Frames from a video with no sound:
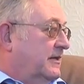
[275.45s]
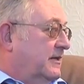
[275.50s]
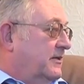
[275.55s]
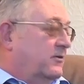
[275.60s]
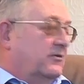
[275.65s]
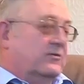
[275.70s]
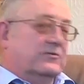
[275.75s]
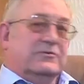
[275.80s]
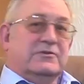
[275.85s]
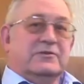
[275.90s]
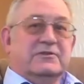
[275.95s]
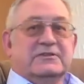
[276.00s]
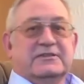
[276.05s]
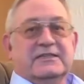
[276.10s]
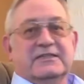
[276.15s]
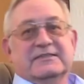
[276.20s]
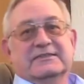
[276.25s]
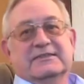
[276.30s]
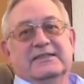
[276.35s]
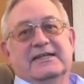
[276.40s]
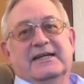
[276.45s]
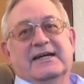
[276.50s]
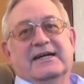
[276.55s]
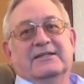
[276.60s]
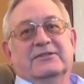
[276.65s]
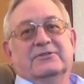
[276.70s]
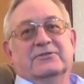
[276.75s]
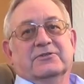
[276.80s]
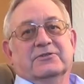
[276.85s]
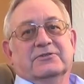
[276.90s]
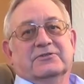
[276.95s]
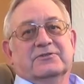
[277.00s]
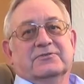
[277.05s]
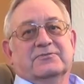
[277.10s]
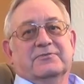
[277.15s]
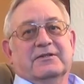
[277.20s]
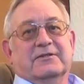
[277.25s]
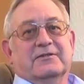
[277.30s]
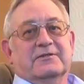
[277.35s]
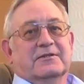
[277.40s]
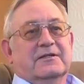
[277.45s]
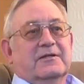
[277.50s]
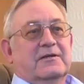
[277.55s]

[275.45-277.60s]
169 tonnes of milk,